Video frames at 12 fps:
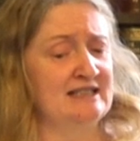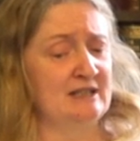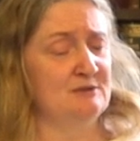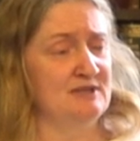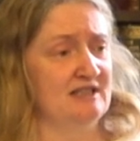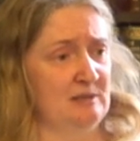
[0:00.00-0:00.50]
It
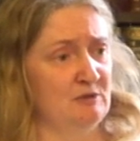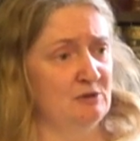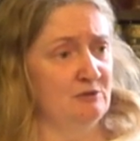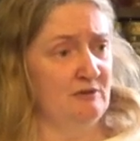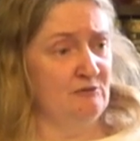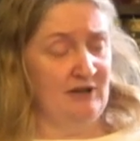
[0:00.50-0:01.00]
was a
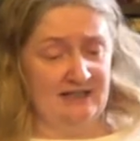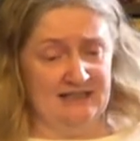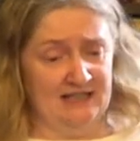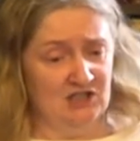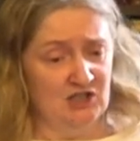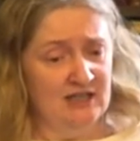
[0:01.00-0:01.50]
double ring
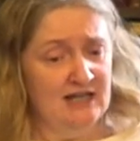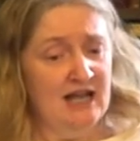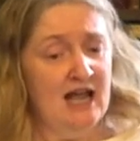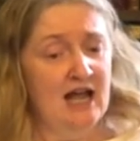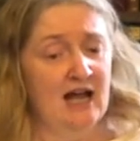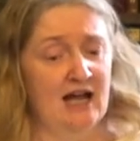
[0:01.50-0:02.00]
ditch,
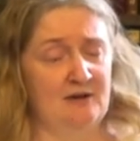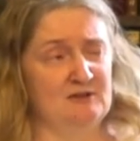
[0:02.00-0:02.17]
and